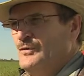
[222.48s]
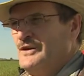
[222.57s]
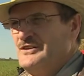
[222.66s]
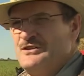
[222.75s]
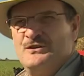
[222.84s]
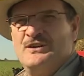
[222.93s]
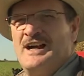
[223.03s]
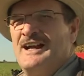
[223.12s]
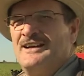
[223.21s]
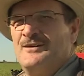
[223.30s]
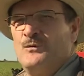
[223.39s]
We do
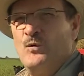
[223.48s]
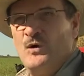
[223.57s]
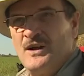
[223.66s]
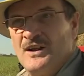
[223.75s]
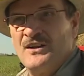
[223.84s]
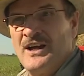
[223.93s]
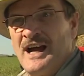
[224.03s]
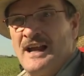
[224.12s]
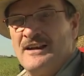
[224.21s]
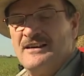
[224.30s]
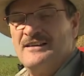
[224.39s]
not and will
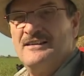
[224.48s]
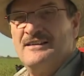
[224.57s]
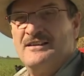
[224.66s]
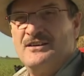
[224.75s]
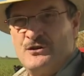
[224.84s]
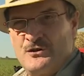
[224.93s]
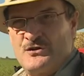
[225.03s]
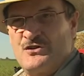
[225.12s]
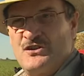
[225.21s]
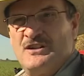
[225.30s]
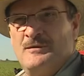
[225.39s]
not
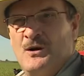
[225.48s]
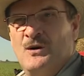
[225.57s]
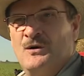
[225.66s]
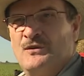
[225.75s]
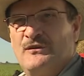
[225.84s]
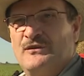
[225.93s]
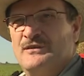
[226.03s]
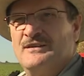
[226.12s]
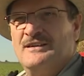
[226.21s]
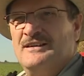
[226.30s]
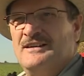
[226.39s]
use GMOs
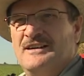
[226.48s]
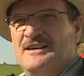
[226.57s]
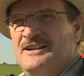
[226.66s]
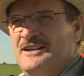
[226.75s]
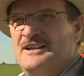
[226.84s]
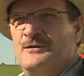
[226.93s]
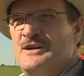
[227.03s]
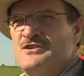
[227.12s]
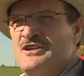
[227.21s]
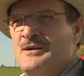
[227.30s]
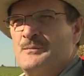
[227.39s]
in any
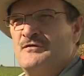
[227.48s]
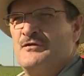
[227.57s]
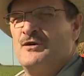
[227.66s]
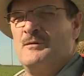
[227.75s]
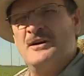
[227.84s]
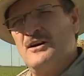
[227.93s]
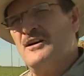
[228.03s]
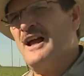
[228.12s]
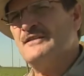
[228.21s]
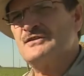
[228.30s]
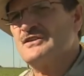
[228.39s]
way, shape, or form, and our
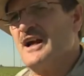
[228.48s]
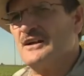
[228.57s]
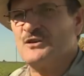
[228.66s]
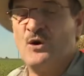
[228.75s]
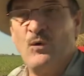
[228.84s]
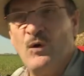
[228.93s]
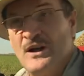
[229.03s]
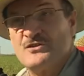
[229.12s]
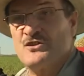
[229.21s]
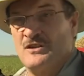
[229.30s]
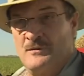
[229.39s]
livestock don't
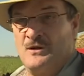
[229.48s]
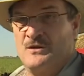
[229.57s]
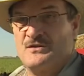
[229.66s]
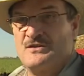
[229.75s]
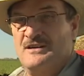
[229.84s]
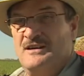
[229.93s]
want GMOs.